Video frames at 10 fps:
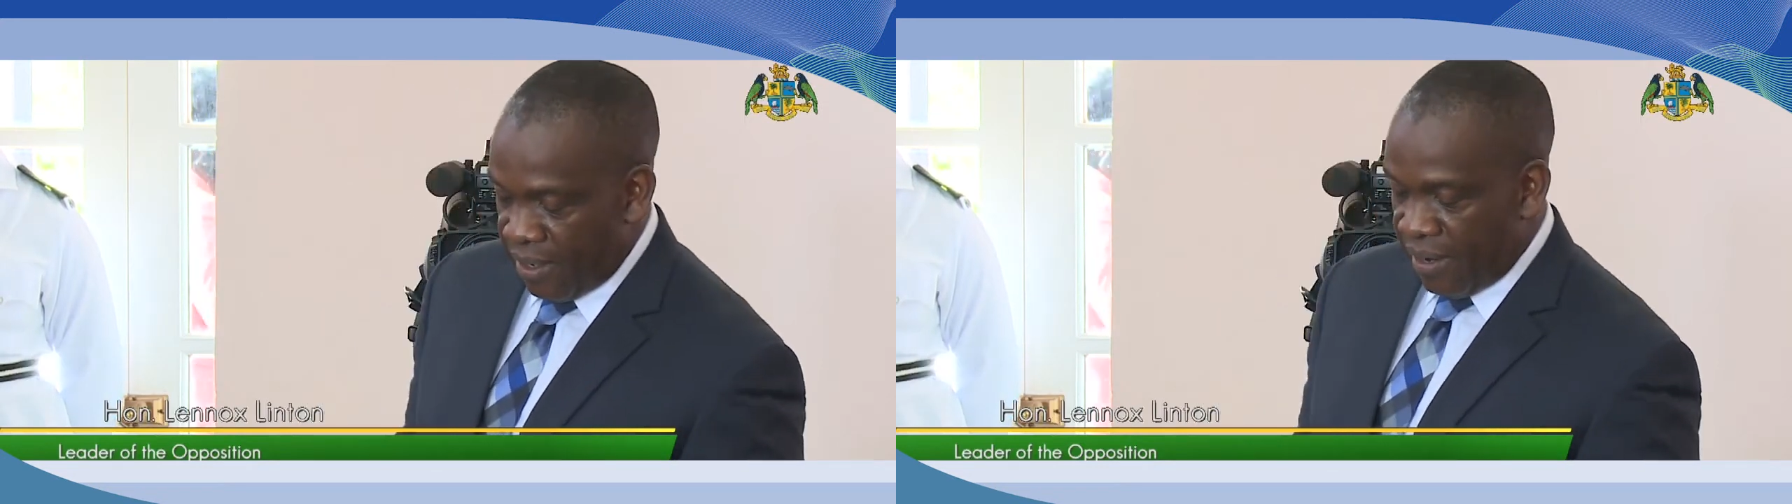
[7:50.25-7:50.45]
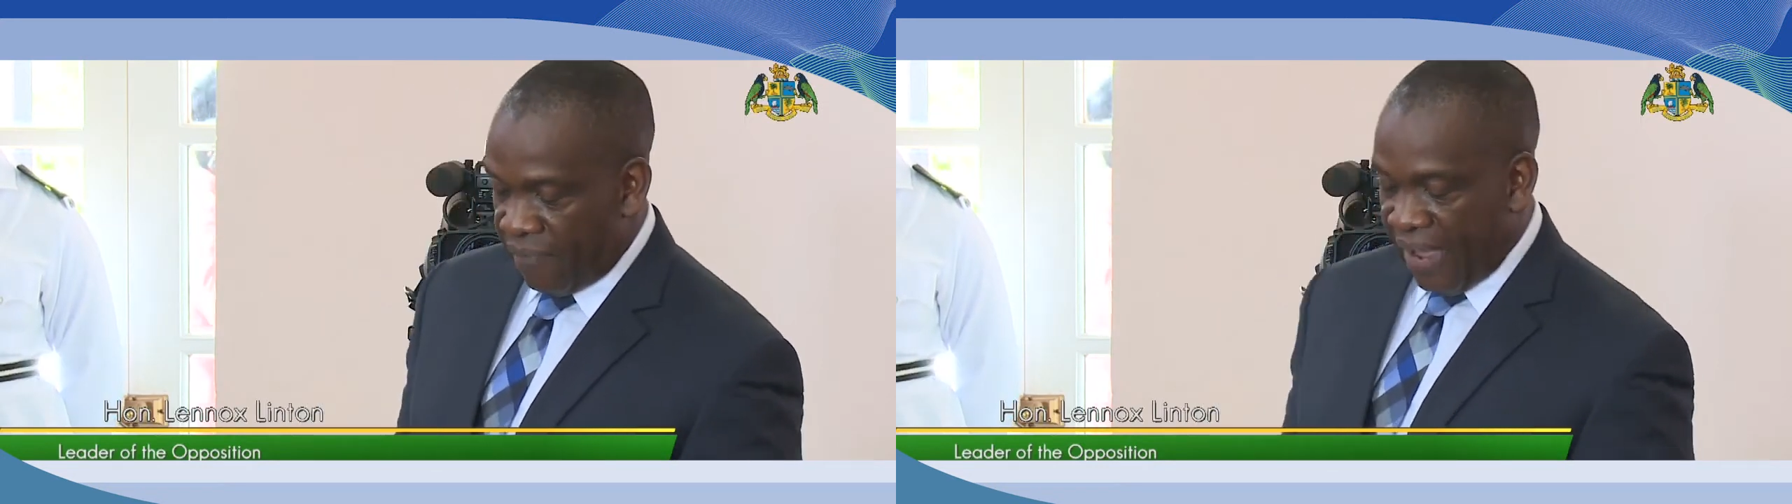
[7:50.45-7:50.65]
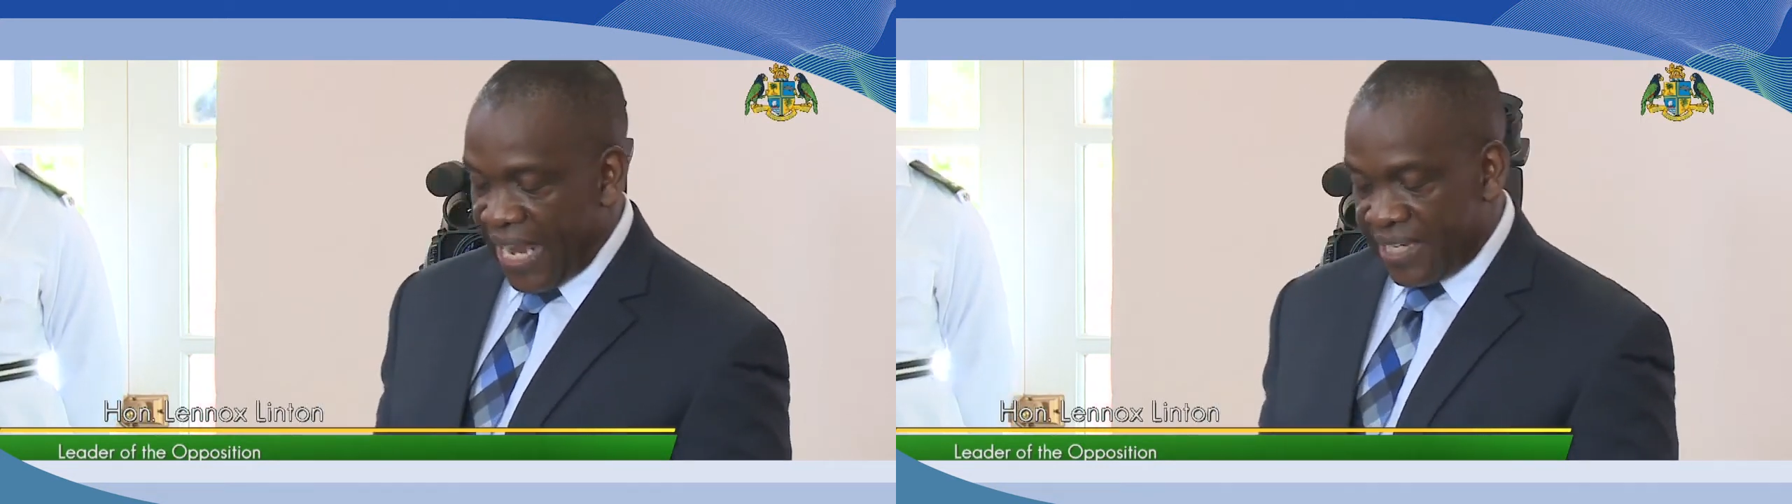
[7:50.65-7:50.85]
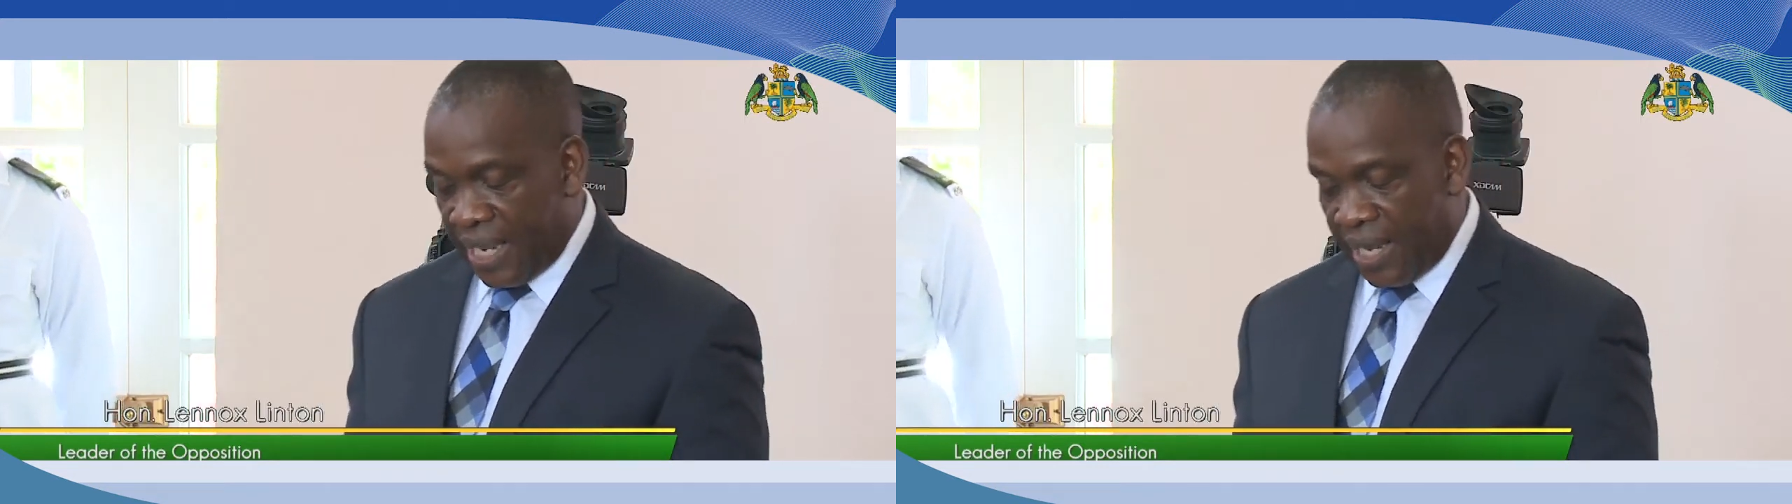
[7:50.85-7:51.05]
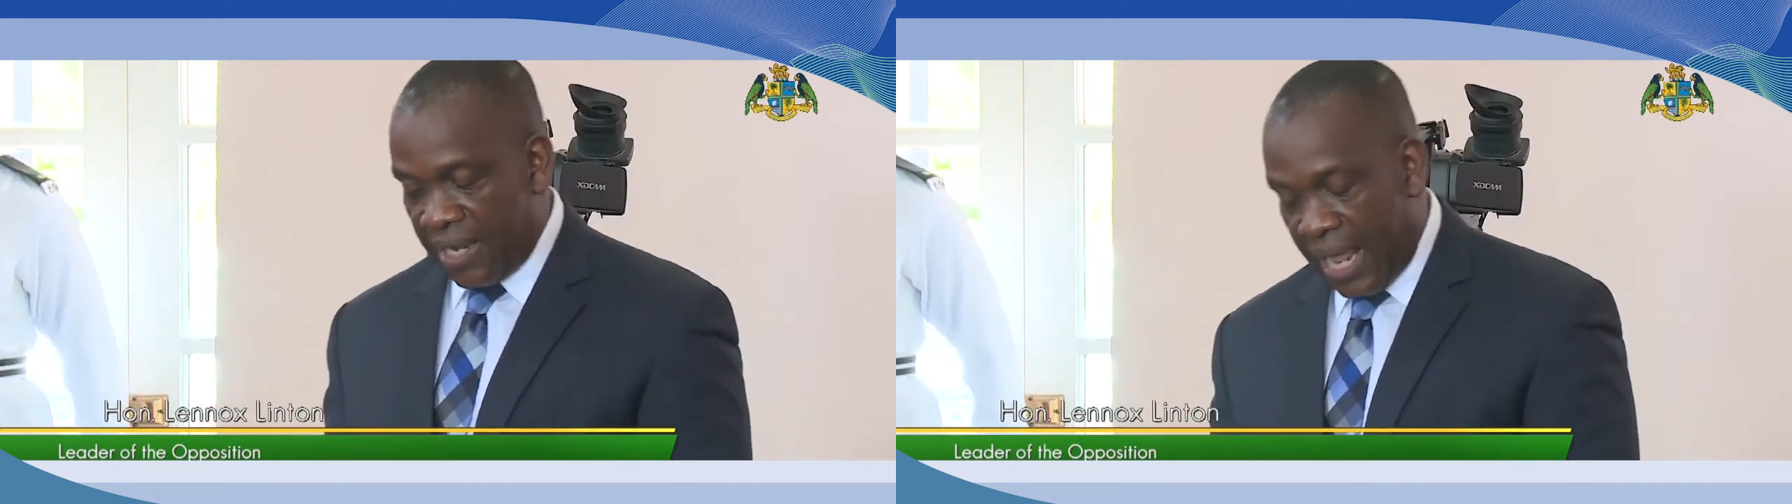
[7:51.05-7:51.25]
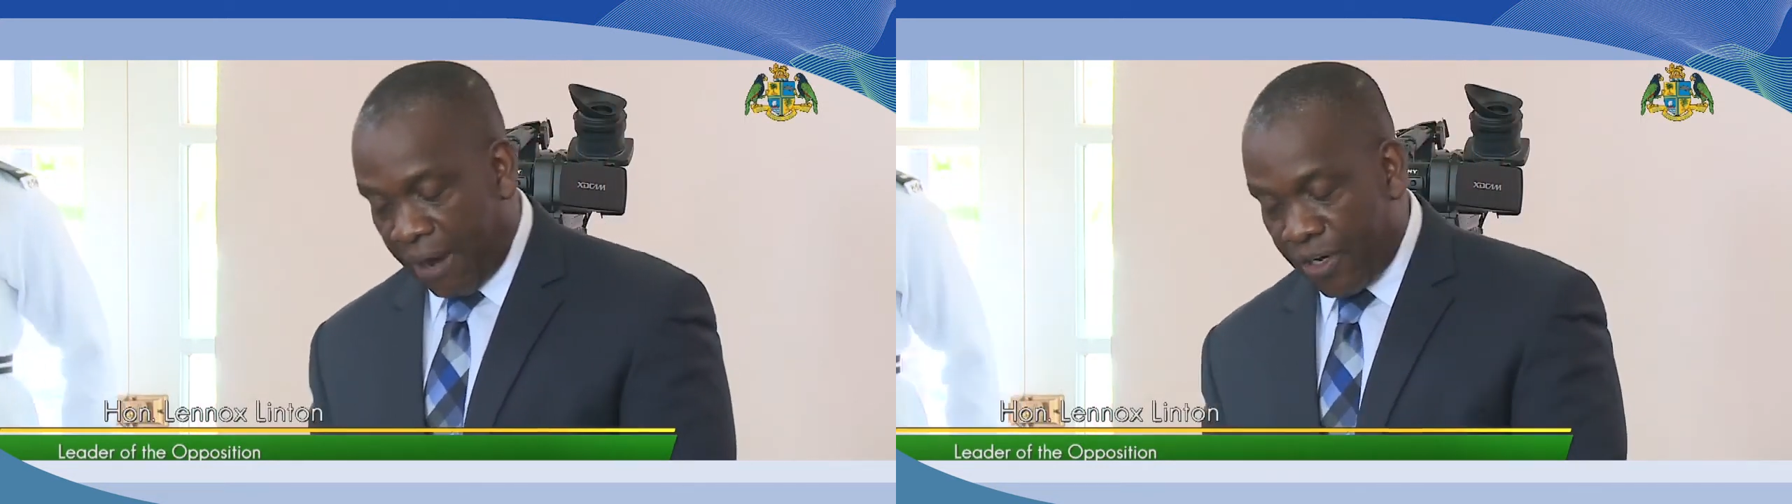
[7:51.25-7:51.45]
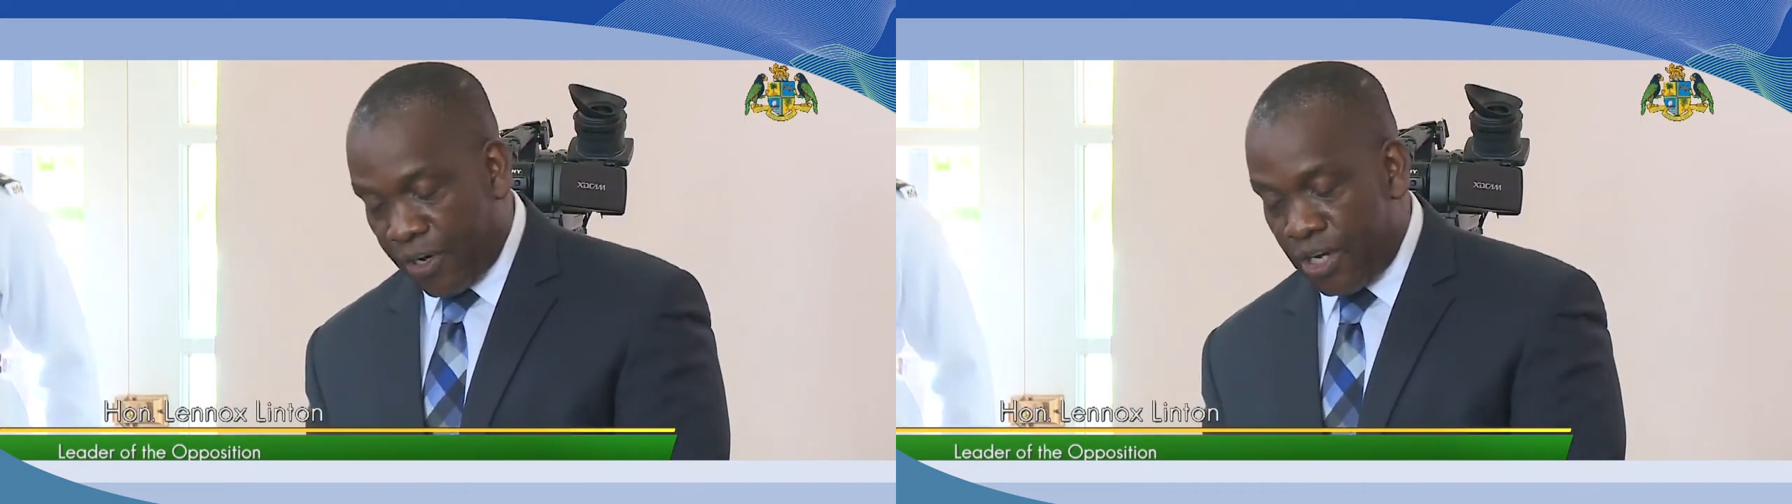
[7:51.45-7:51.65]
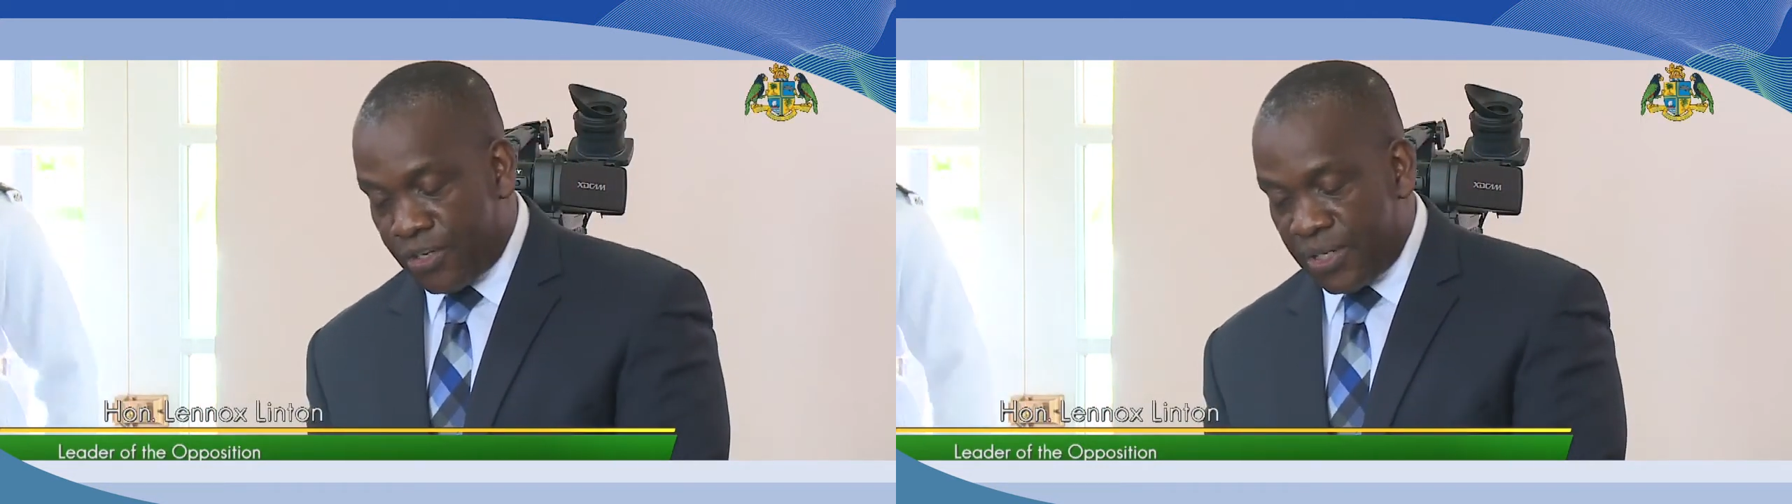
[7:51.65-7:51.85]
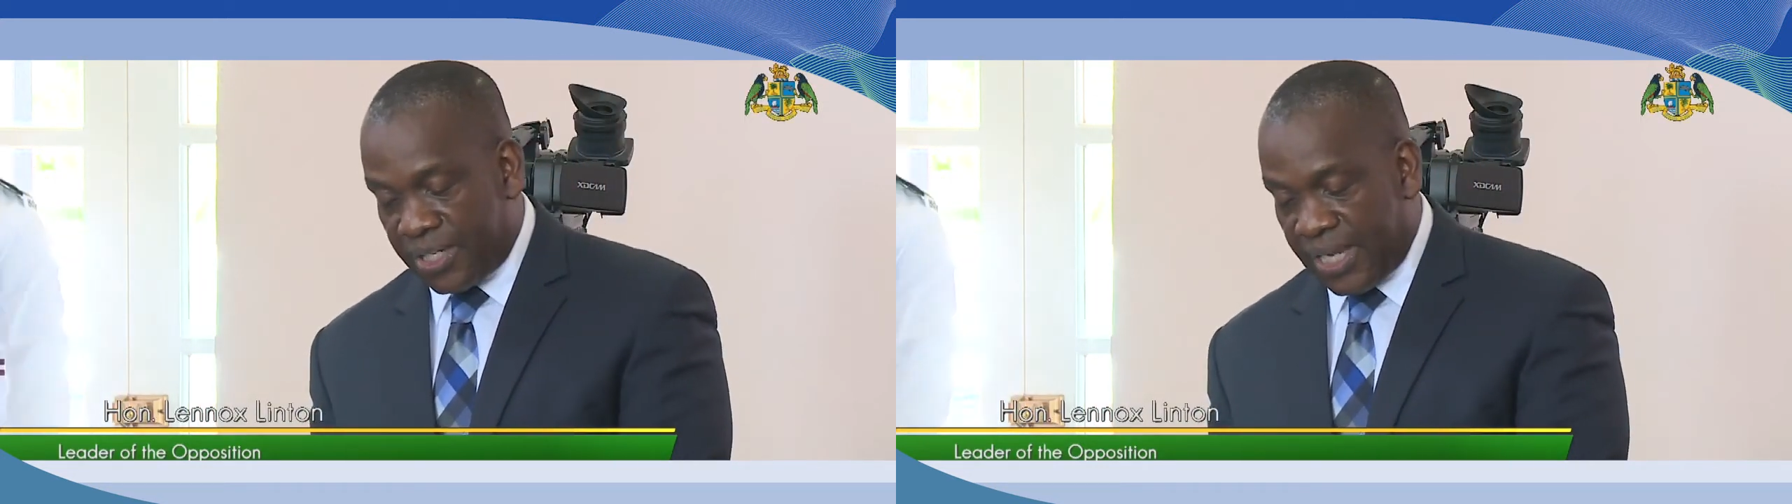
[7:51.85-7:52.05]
the vital agricultural